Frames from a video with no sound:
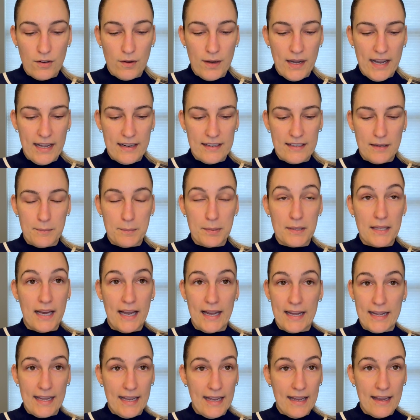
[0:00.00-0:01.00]
ahead and apply
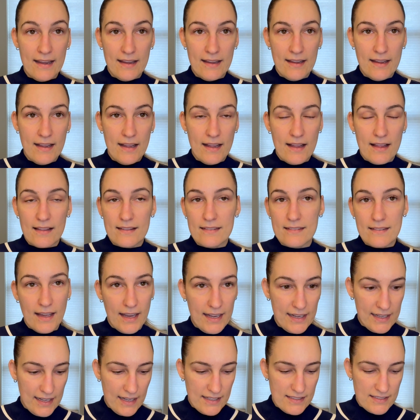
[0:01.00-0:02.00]
it
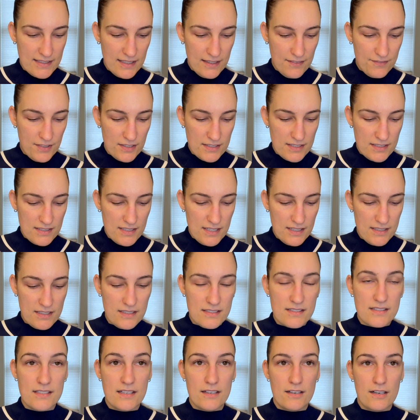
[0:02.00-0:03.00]
like as if it's a tinted
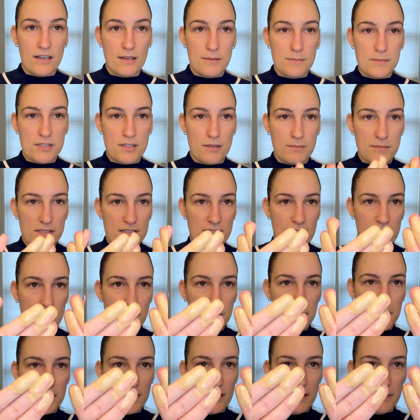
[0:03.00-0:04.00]
serum. So I'm just gonna
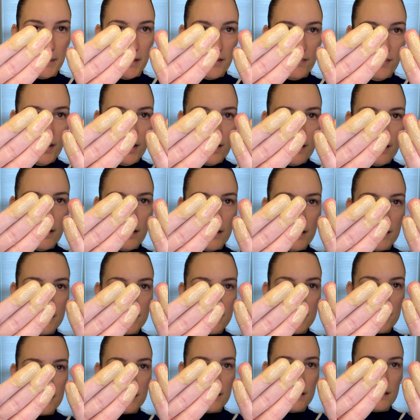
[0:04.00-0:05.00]
put it on my fingers.